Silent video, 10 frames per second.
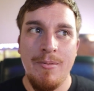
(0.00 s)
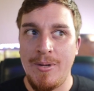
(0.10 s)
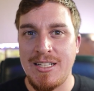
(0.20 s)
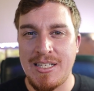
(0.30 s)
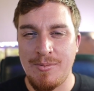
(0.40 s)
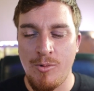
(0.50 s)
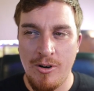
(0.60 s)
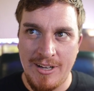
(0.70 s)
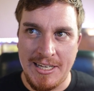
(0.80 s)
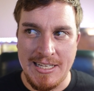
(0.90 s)
because it's
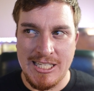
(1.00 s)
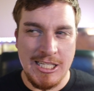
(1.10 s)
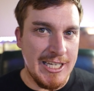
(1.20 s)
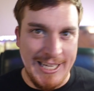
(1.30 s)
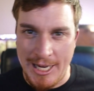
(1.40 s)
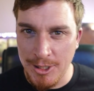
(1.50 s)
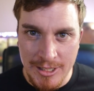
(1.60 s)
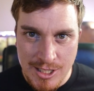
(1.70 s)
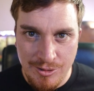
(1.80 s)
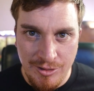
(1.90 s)
more of like a
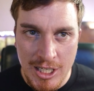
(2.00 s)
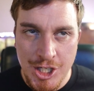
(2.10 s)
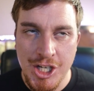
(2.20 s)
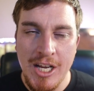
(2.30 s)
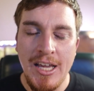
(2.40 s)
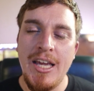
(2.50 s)
scaleless fish.